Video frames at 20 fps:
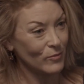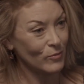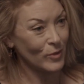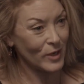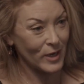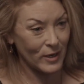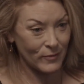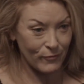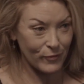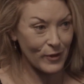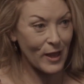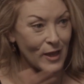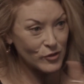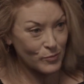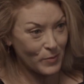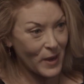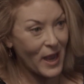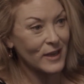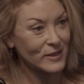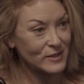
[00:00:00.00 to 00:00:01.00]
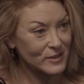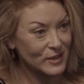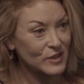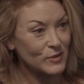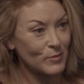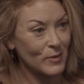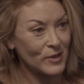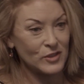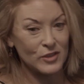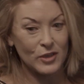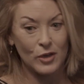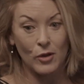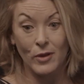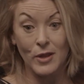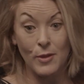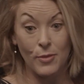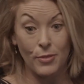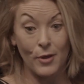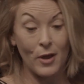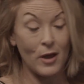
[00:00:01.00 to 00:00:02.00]
When I flash back 6 months ago,
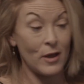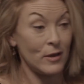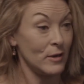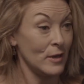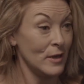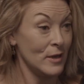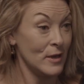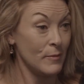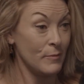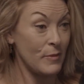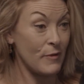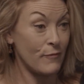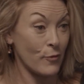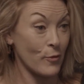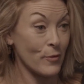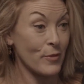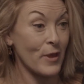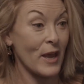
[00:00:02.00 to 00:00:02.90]
he thought there